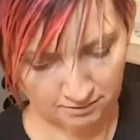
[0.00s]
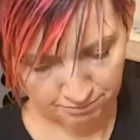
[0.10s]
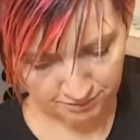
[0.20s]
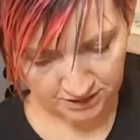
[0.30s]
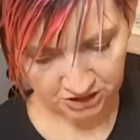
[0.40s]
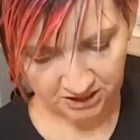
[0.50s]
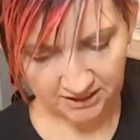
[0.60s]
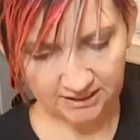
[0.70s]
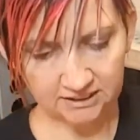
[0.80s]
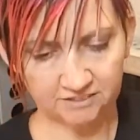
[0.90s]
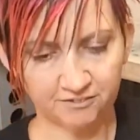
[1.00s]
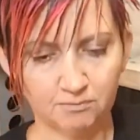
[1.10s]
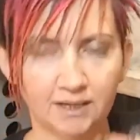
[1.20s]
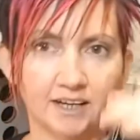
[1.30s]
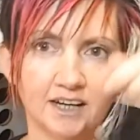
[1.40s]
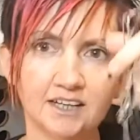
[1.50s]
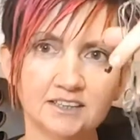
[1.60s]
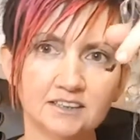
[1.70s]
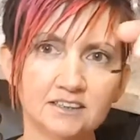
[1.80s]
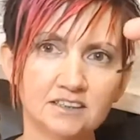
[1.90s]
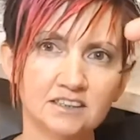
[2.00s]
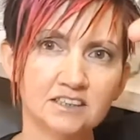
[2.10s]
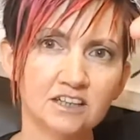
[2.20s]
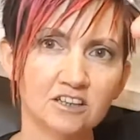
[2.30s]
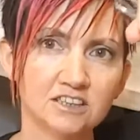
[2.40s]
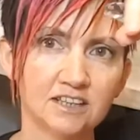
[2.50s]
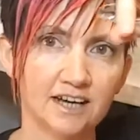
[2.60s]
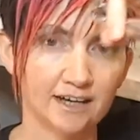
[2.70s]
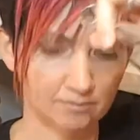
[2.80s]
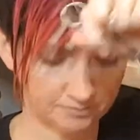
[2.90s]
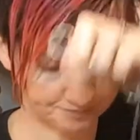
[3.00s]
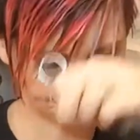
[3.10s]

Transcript: brushes for my guns, lots of them.